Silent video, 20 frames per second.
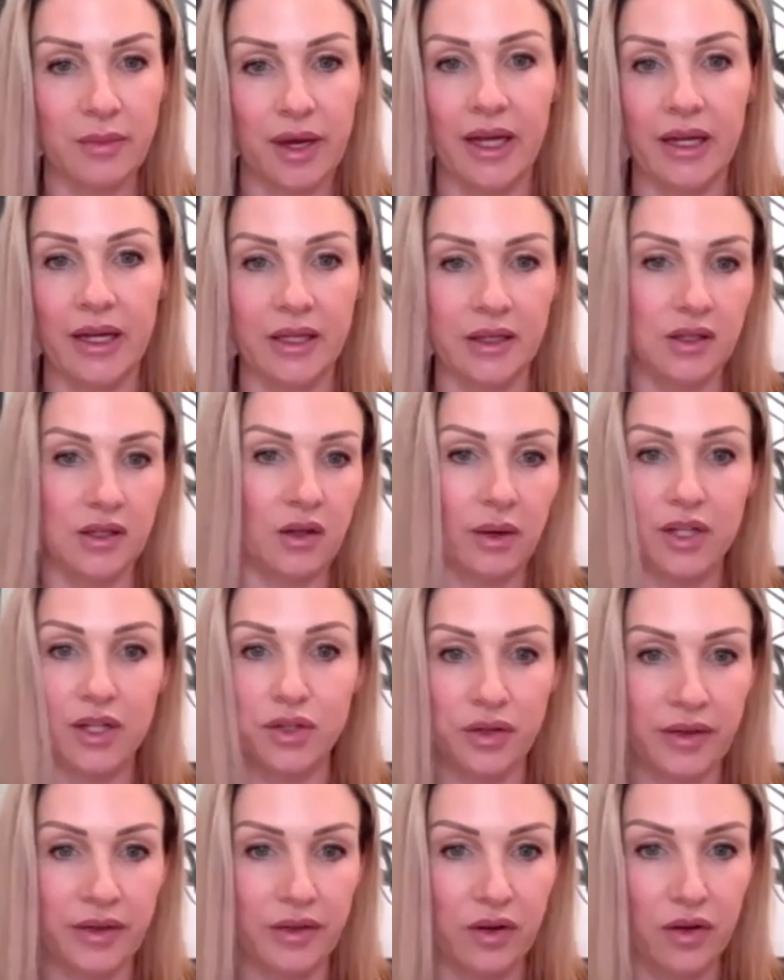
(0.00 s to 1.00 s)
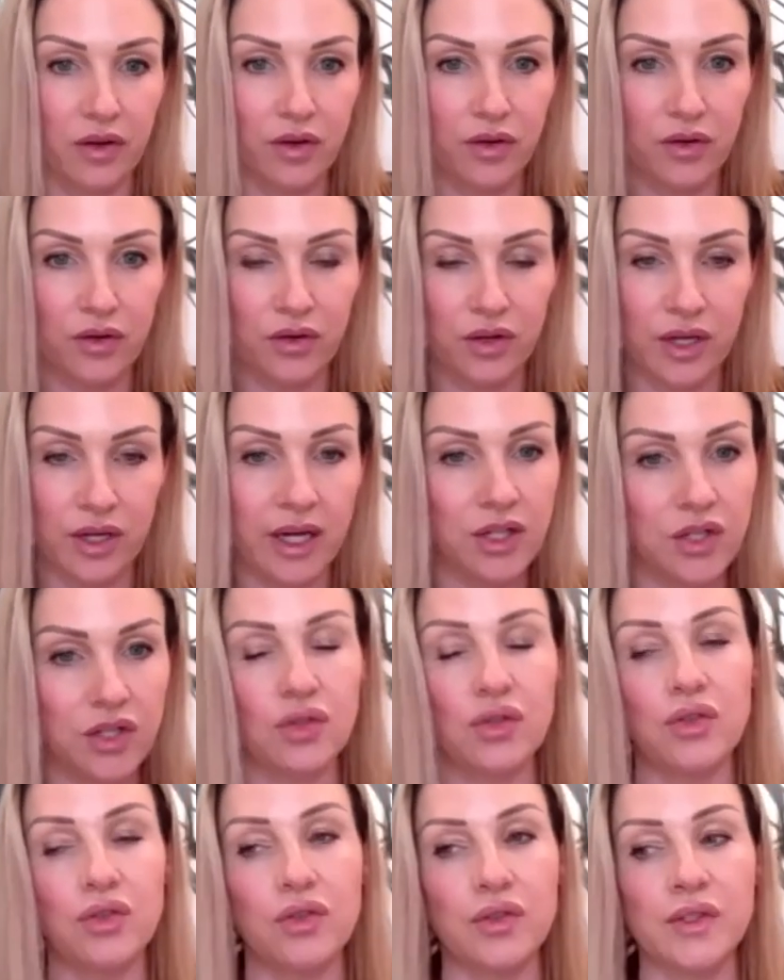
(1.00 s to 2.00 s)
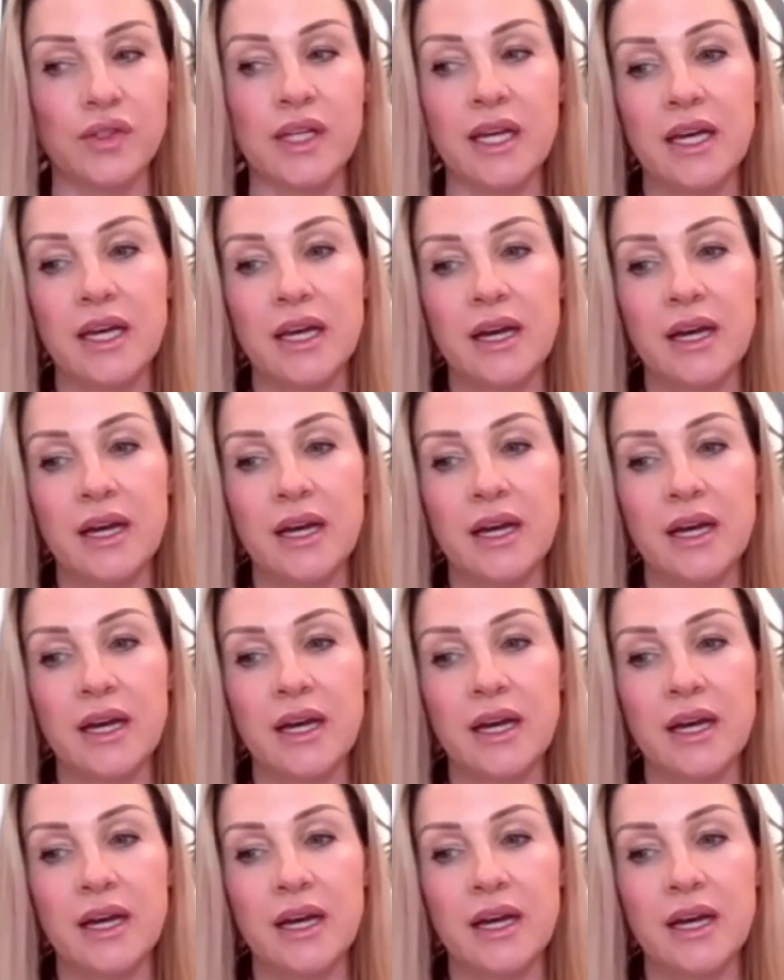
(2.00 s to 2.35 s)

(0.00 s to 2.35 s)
by, entering their credentials.